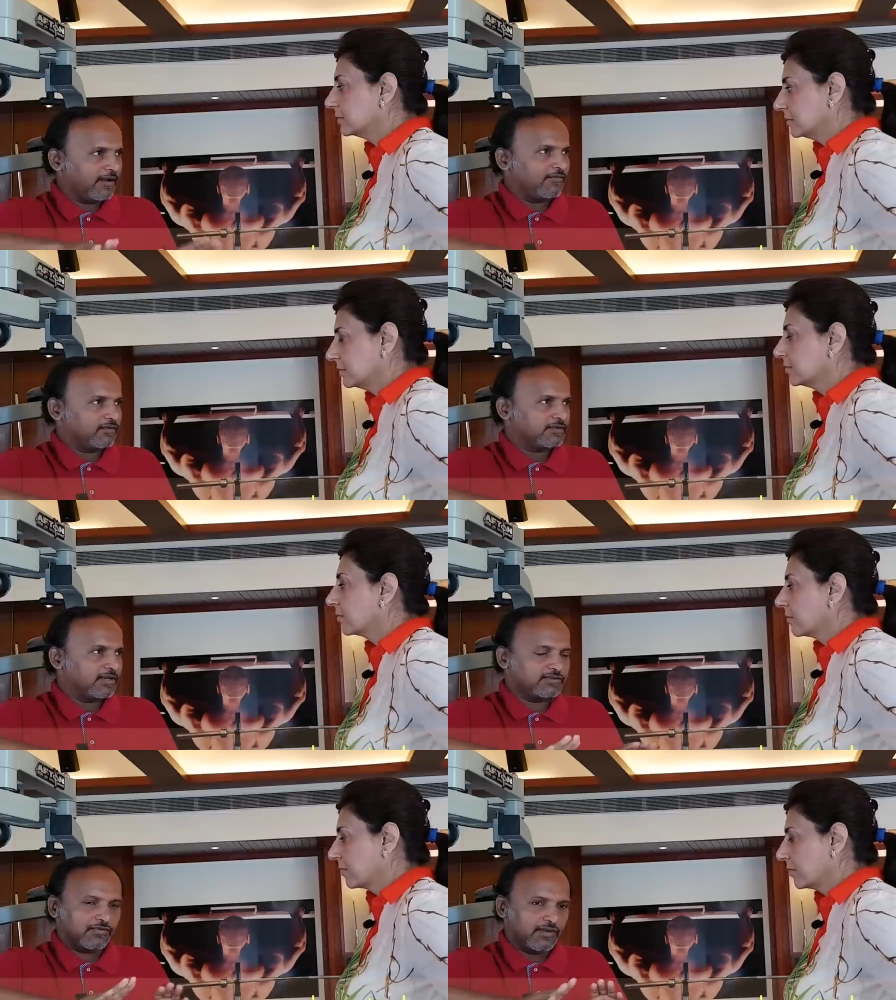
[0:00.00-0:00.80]
Speaker 1: right voice.
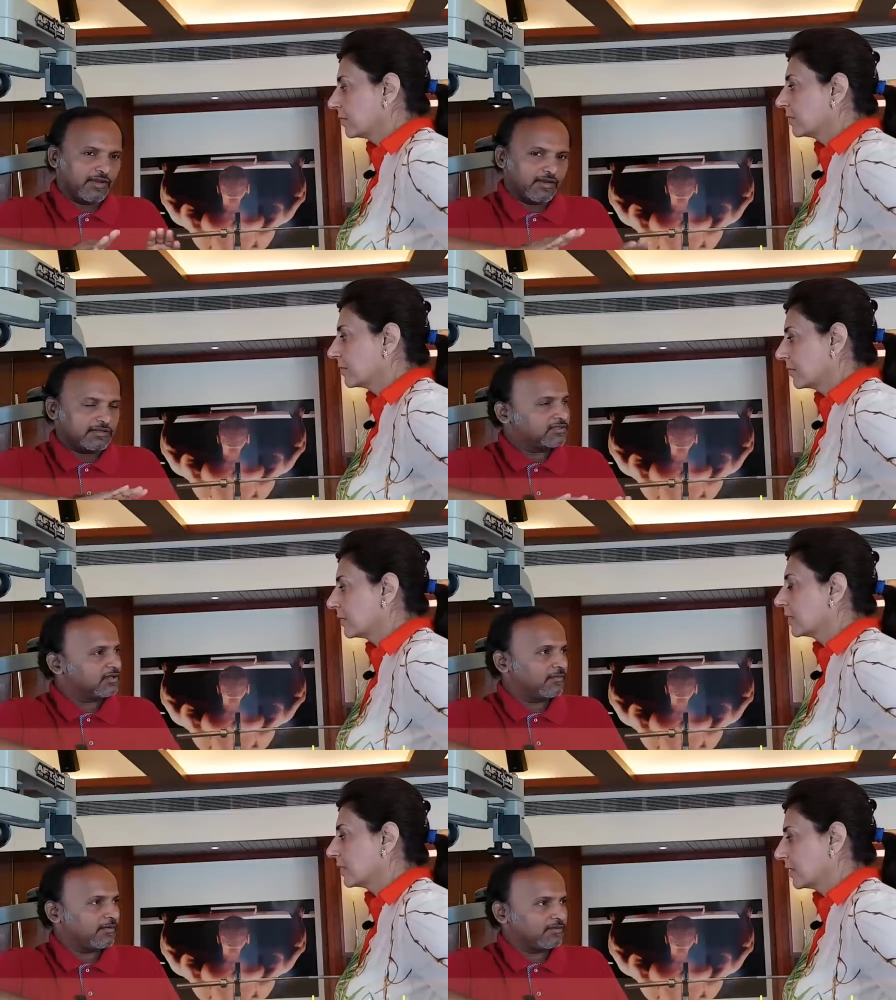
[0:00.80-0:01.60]
That's the only
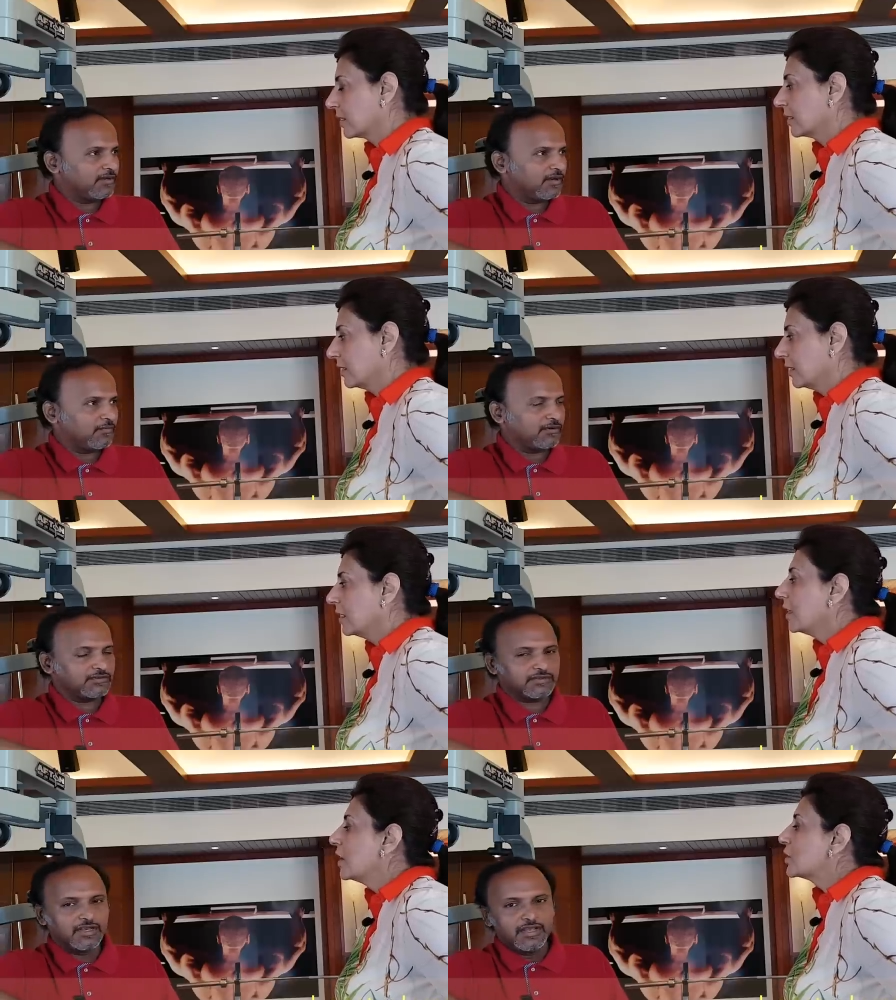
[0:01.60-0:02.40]
concern about the Namas.
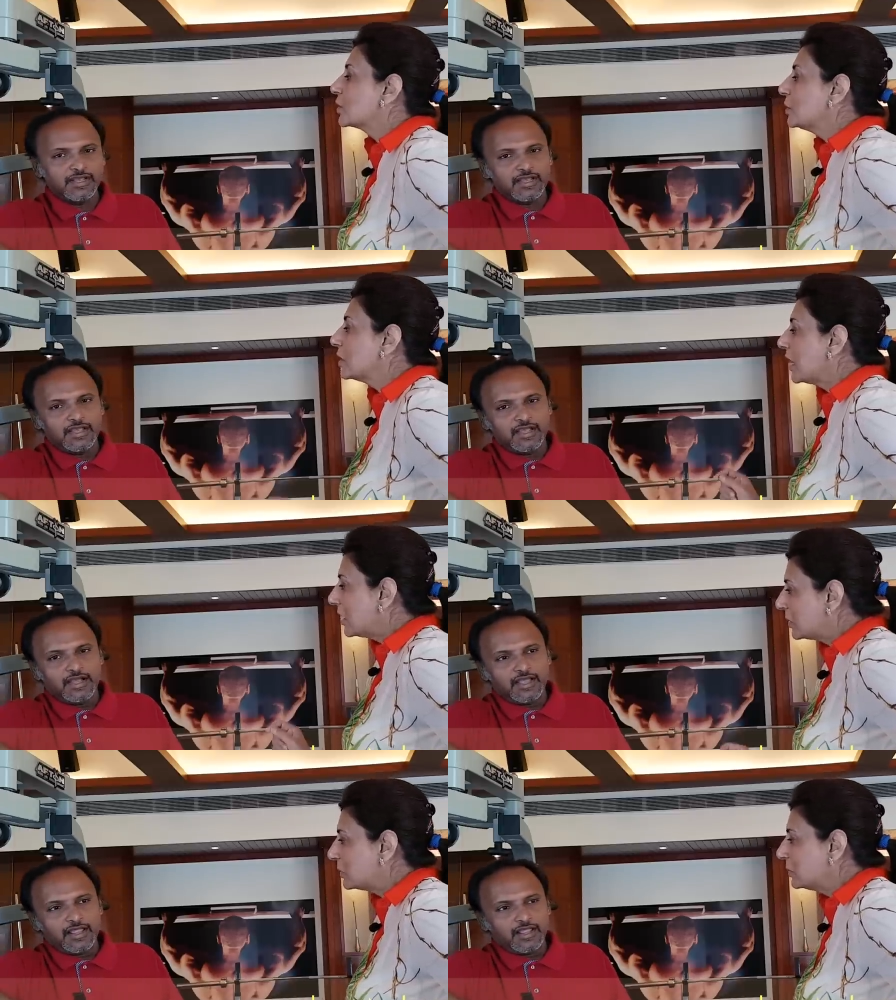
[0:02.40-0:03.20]
Speaker 2: So
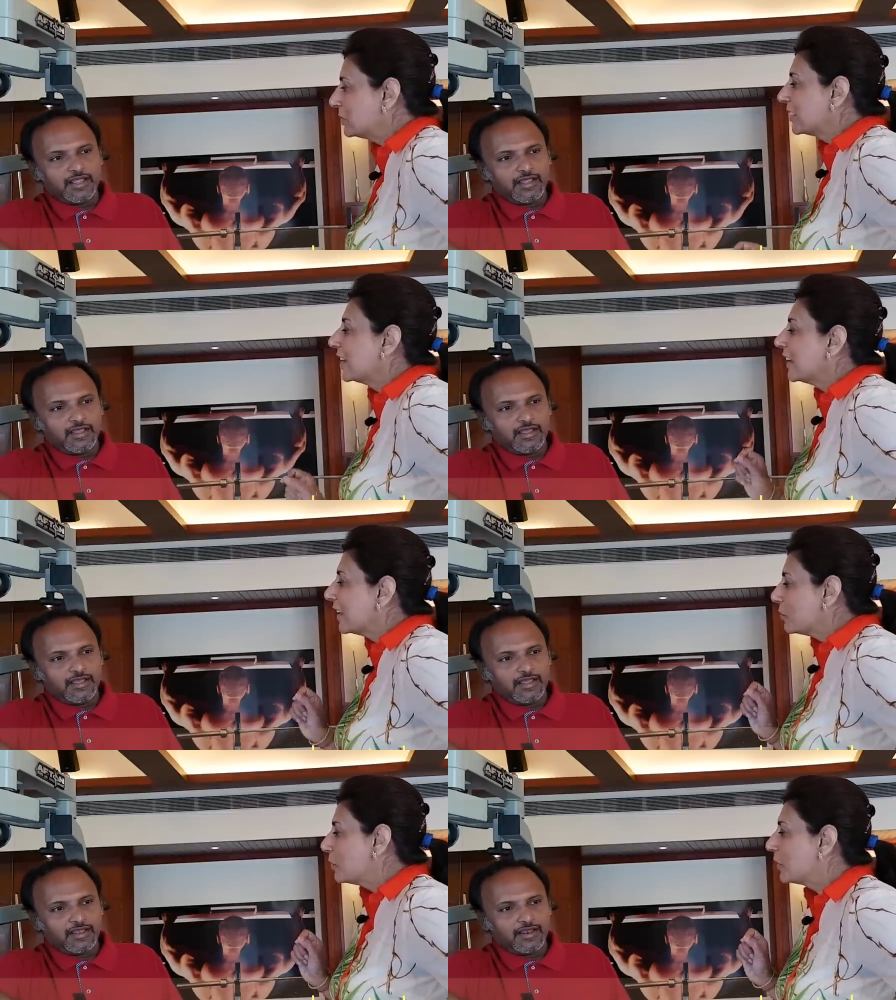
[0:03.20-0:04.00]
now,
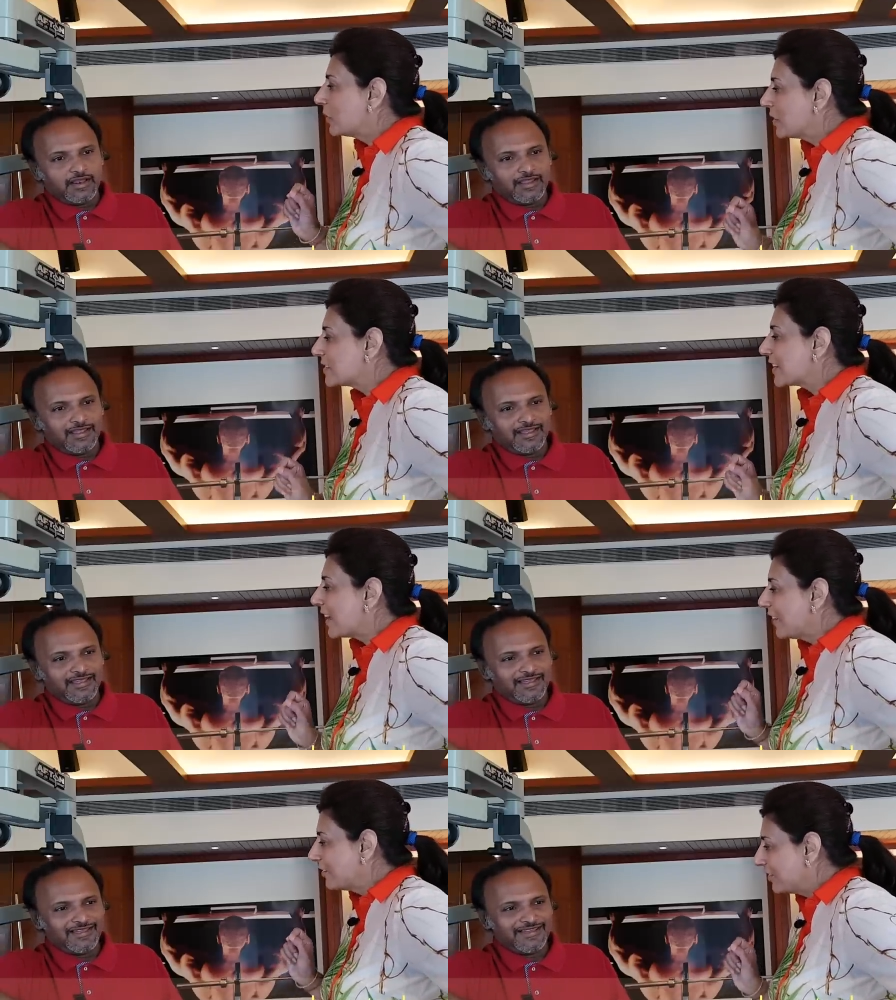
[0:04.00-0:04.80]
because
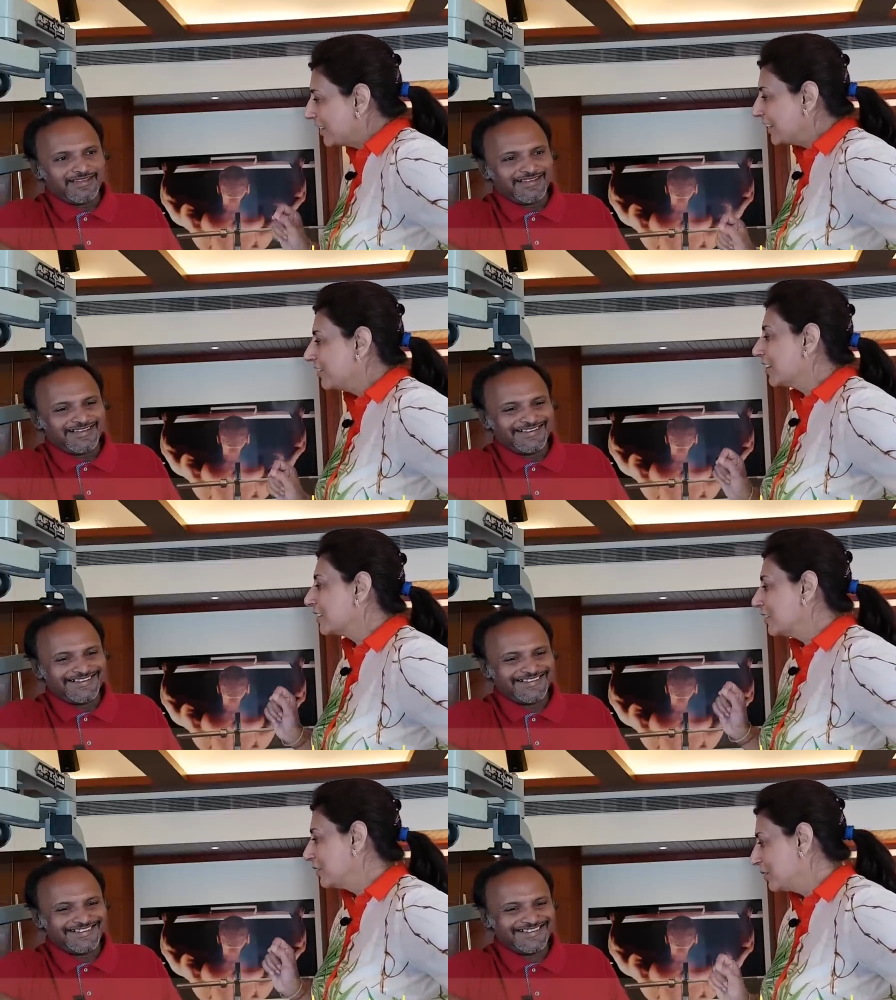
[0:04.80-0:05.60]
every one
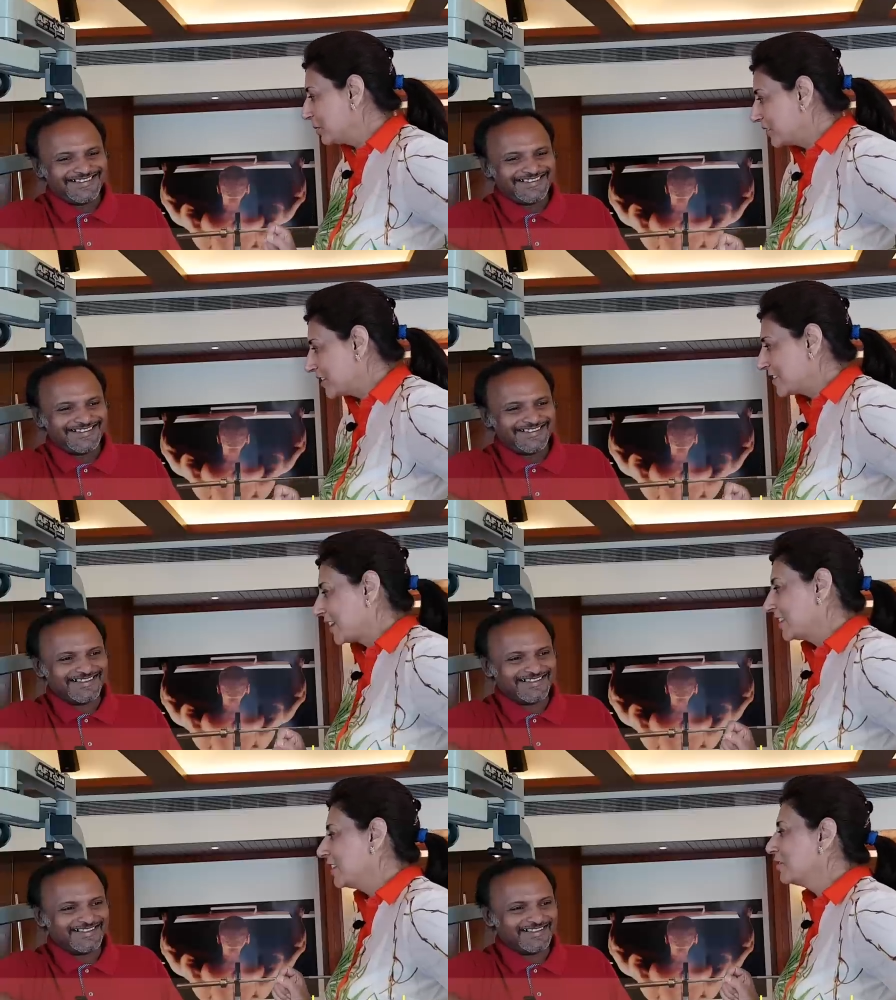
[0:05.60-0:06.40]
of the viewers,
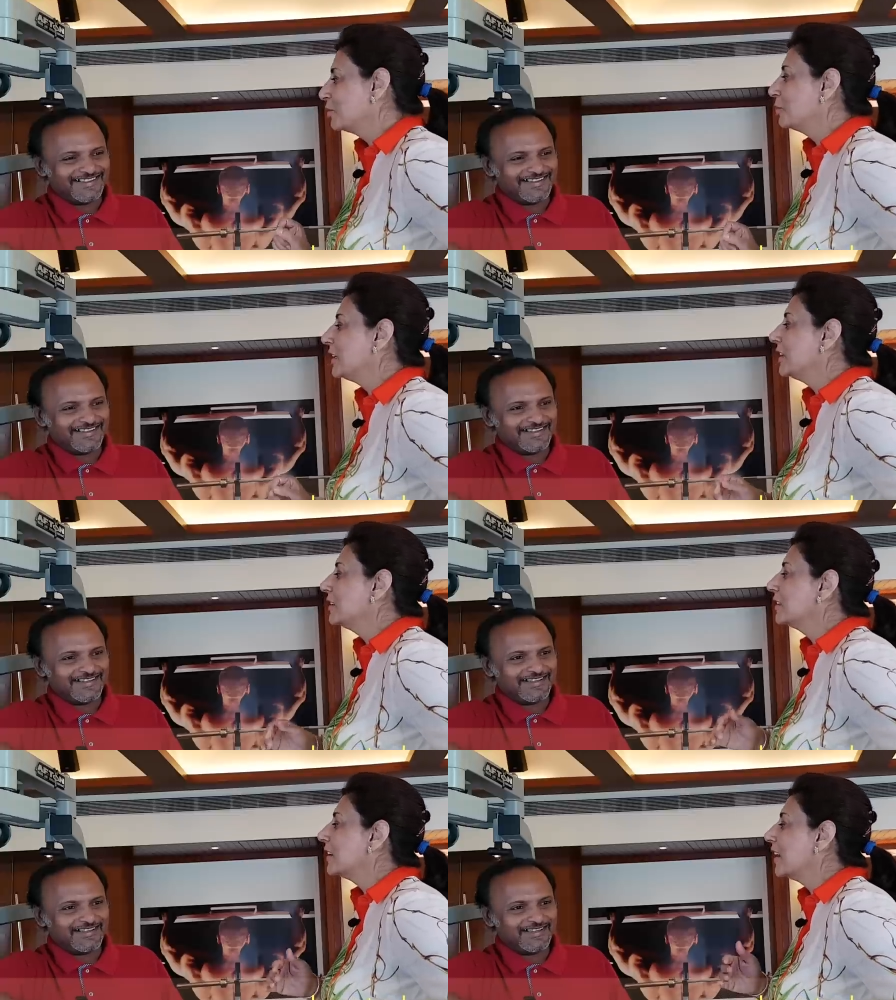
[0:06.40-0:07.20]
I think, would be
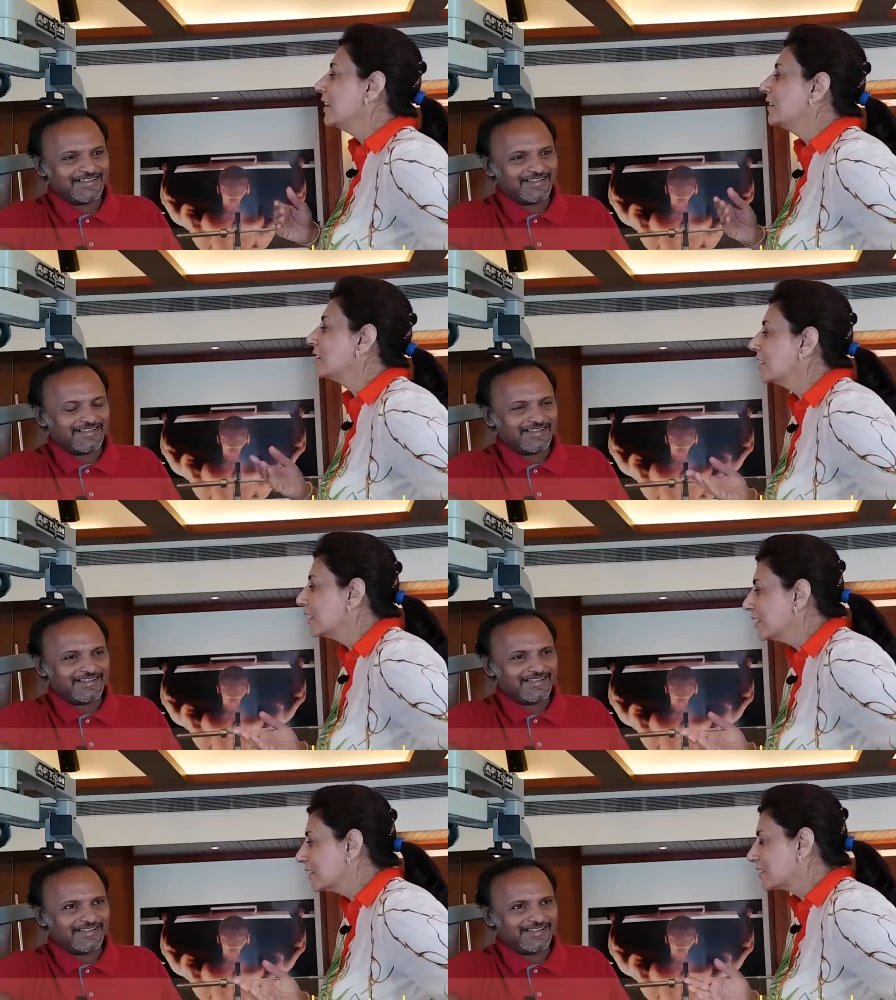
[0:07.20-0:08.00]
either
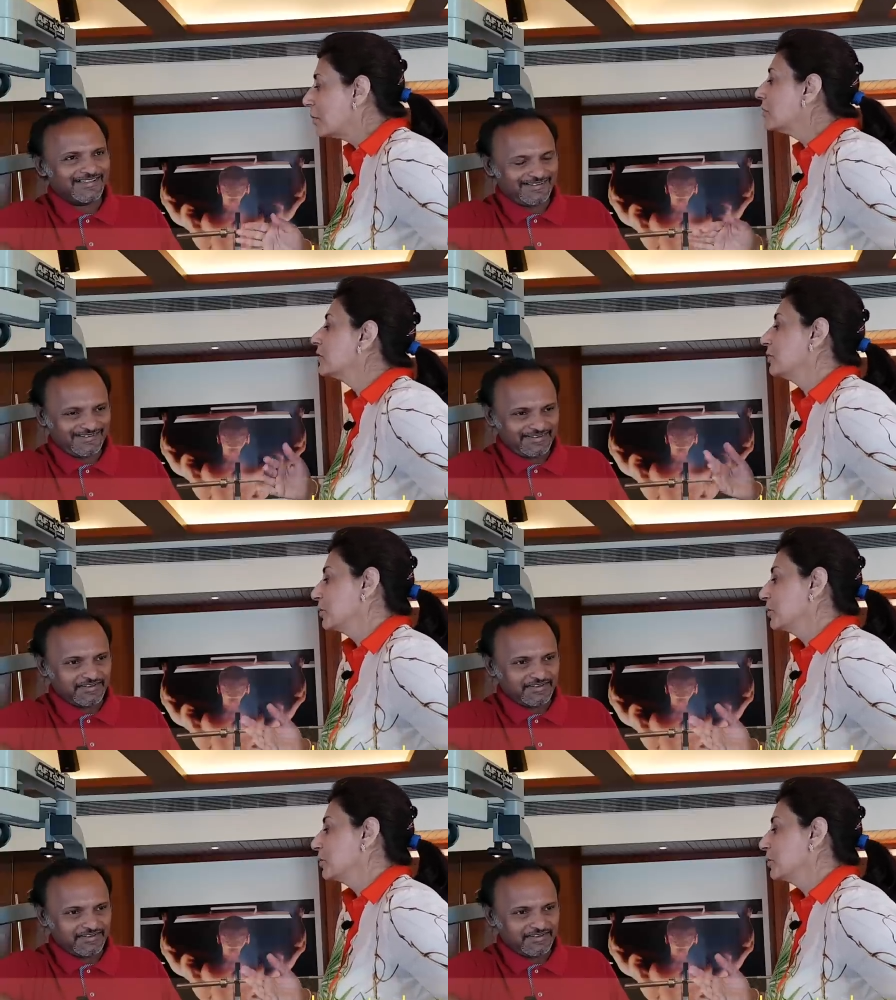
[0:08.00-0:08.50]
entering, some of the